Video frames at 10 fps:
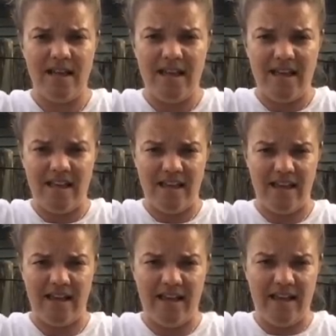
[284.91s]

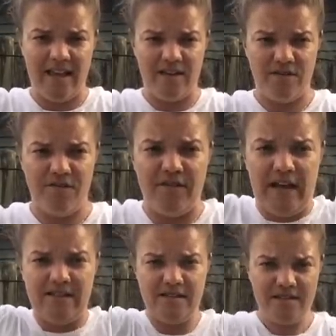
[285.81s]
And
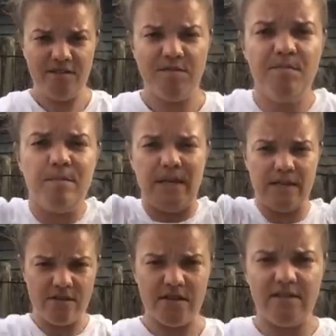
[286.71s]
faster, big
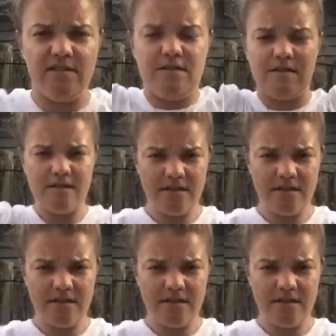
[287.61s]
circles.